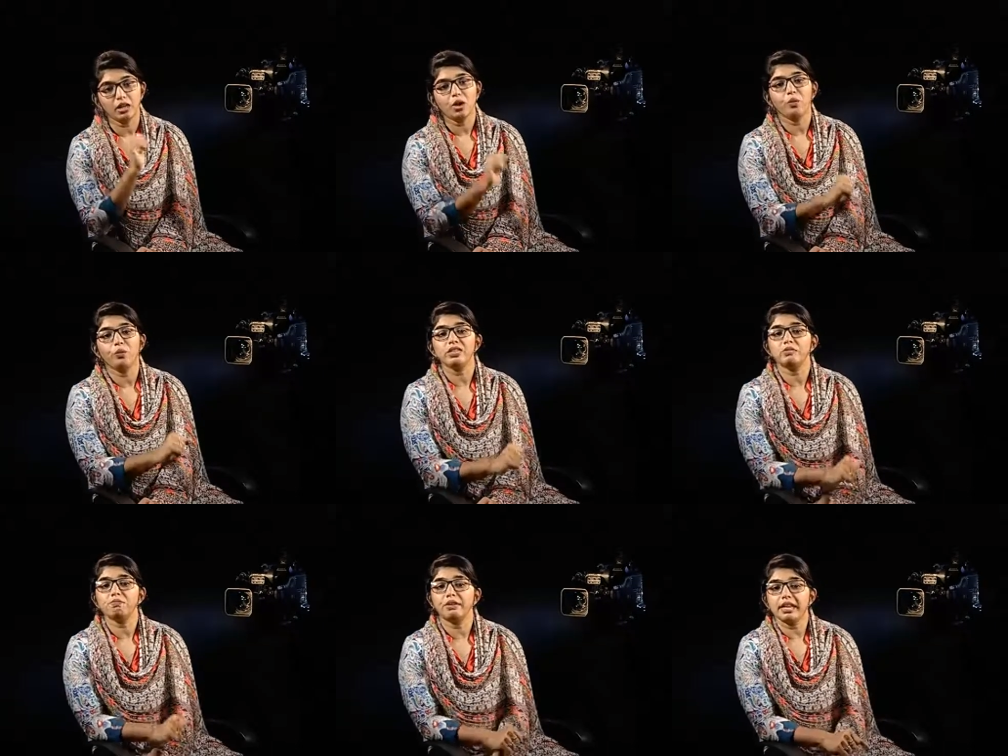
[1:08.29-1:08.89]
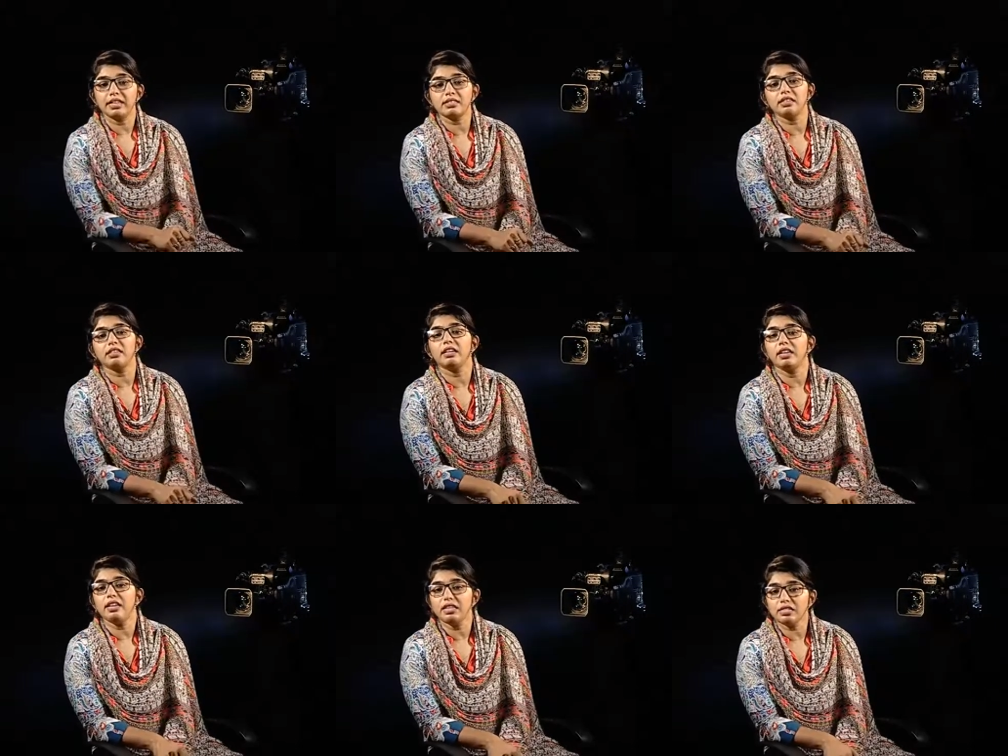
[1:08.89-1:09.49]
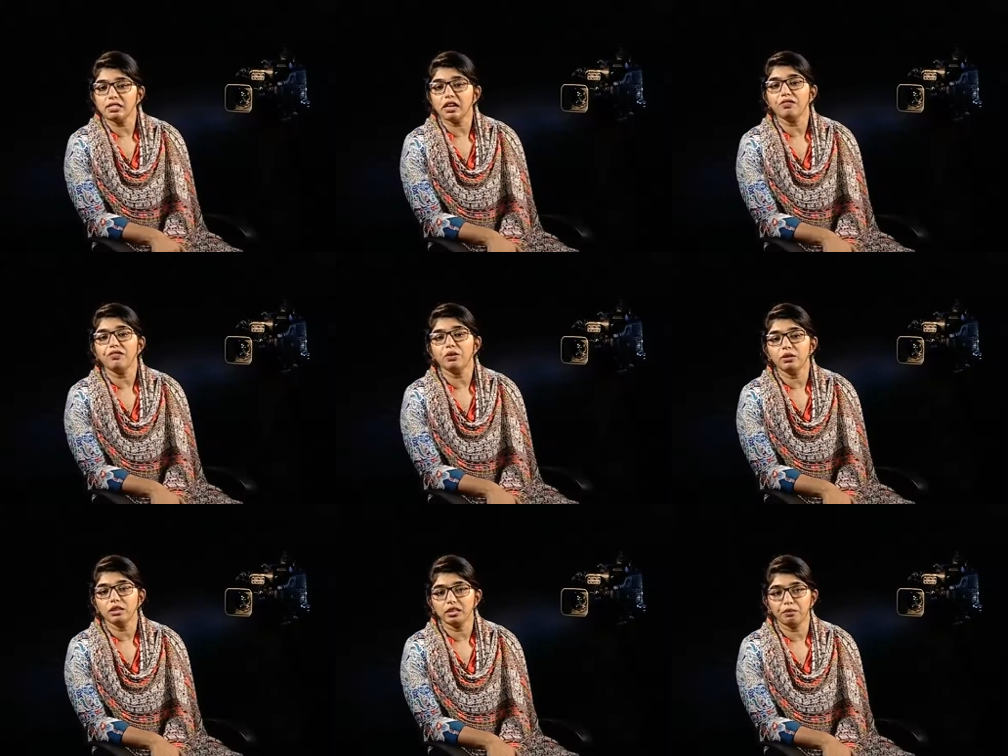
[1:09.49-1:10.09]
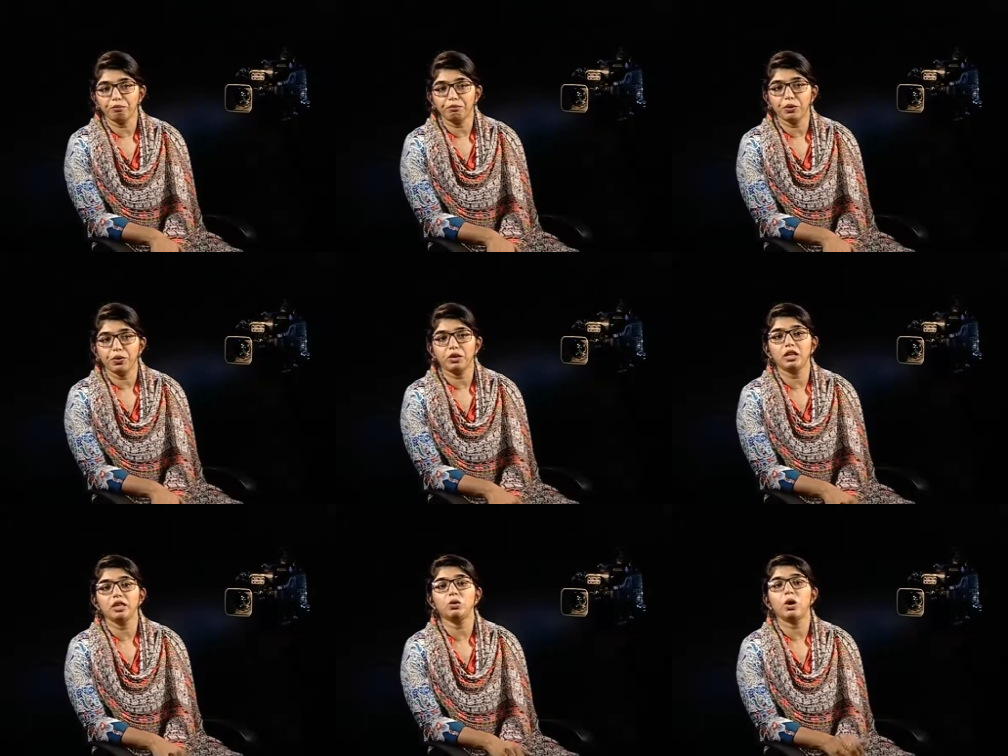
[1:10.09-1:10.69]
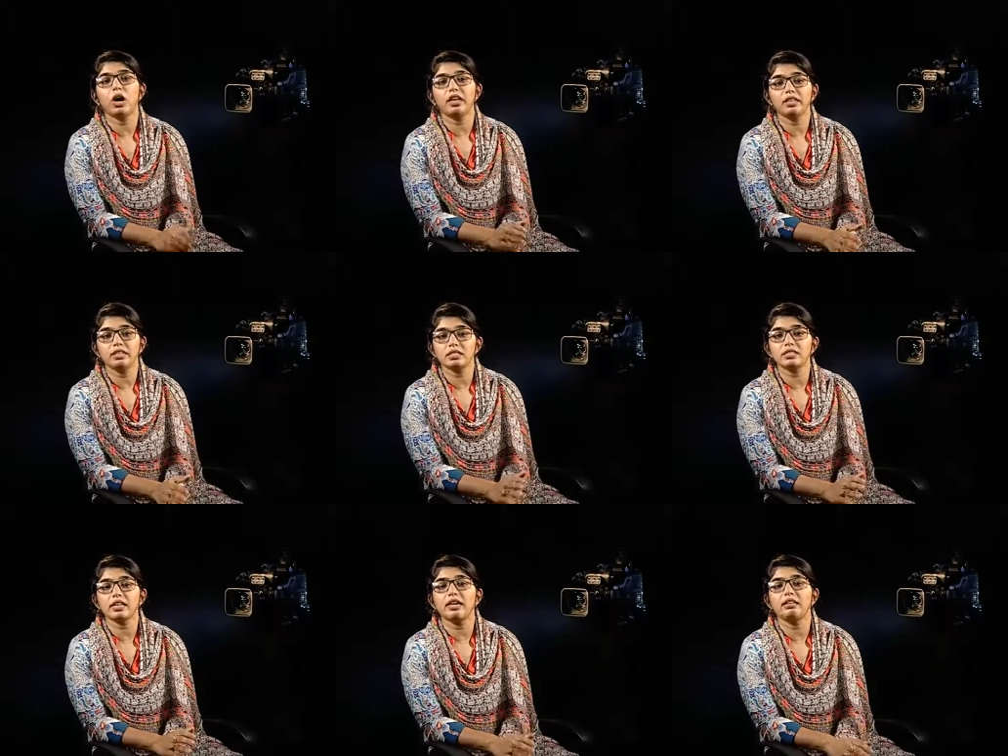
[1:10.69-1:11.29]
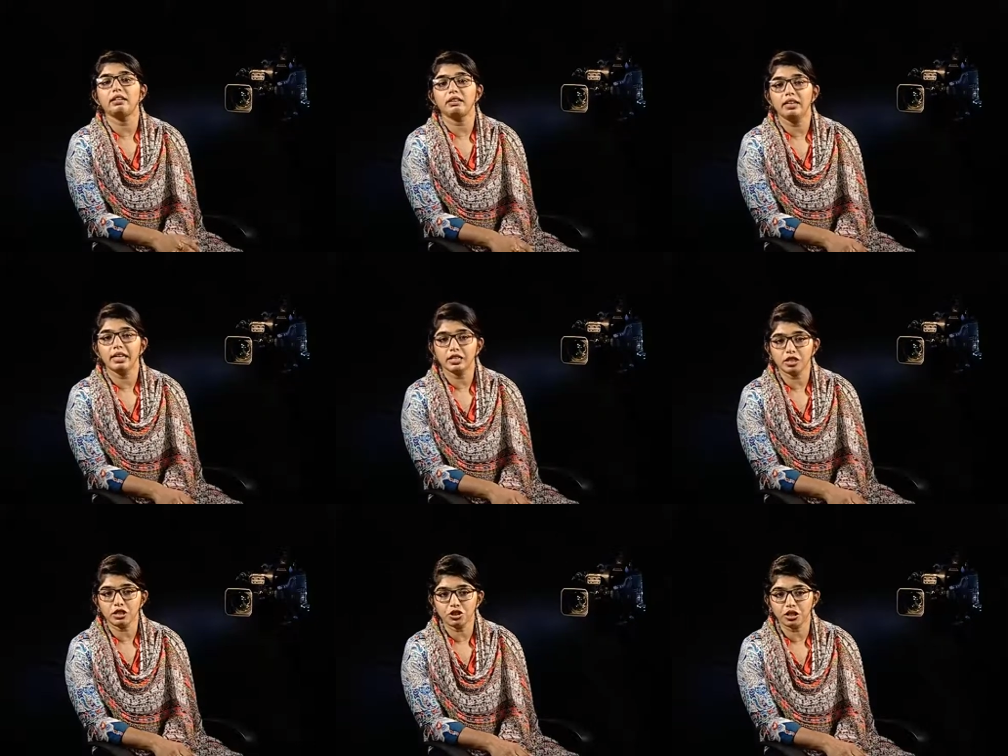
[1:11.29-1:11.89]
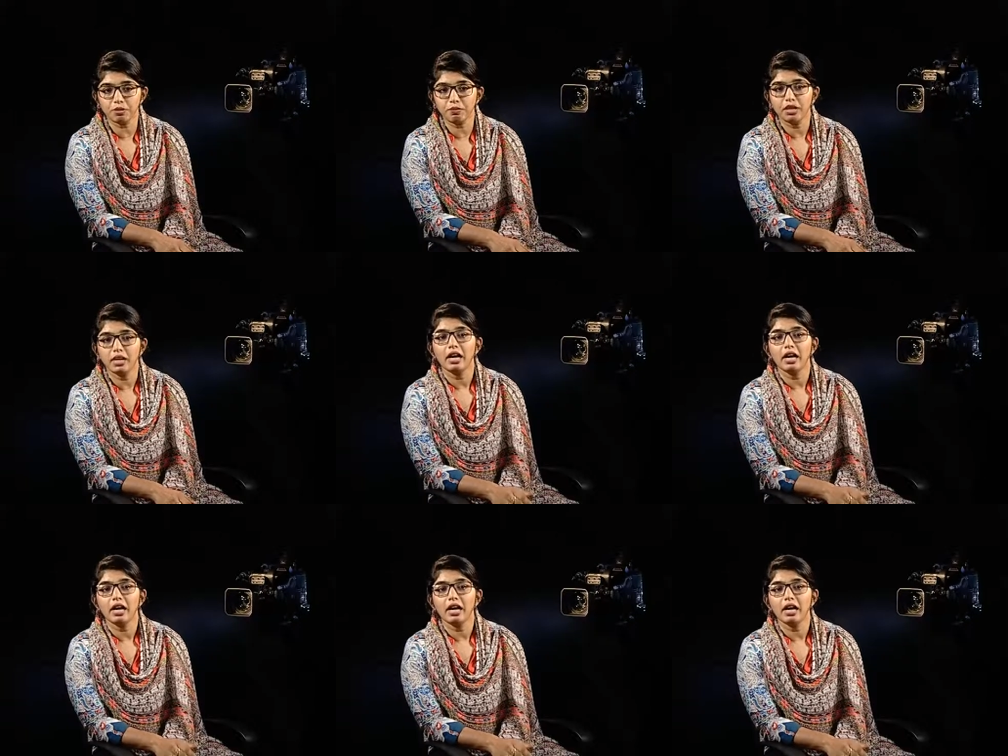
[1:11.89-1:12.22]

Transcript: which makes it easier for the computer to understand the relationship